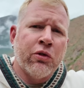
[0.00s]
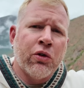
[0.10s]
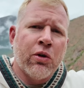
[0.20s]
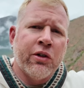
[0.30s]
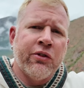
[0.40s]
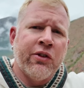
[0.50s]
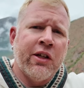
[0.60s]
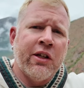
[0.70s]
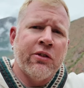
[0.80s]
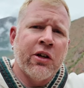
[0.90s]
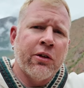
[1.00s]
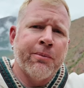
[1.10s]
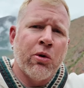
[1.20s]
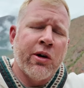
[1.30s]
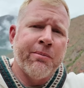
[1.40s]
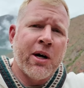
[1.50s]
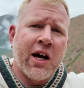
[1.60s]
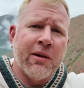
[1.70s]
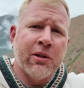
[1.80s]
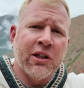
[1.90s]
towards the southern point
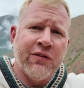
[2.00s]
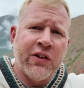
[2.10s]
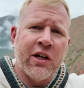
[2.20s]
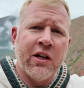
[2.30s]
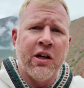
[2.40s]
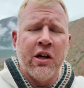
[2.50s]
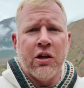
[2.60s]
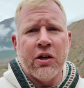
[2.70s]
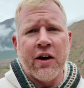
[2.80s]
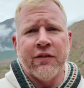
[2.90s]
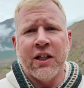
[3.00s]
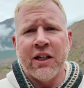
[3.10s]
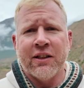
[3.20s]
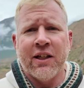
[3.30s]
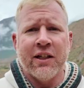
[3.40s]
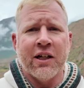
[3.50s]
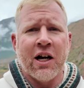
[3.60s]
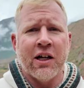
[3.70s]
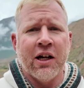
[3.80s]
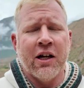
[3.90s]
by Bolivia, you have Lake
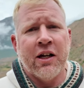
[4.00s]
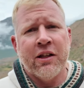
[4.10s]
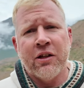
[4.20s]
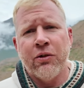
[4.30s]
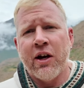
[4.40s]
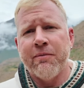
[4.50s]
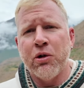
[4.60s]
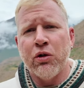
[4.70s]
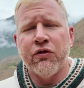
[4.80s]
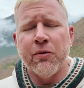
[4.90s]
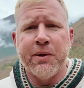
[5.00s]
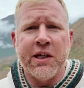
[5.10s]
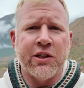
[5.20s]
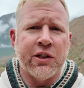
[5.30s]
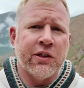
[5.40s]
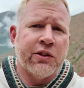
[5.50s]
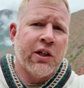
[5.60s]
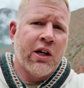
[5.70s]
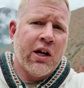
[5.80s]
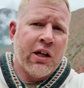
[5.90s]
Titicaca, and then you have beautiful beaches
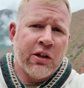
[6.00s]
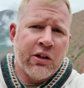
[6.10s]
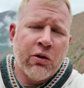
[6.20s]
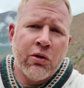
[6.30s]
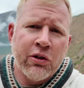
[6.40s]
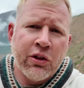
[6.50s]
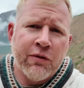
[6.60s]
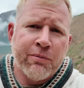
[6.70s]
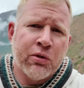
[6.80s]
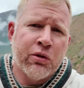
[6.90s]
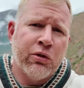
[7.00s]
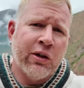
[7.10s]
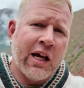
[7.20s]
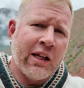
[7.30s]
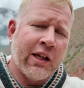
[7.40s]
in the north of Peru and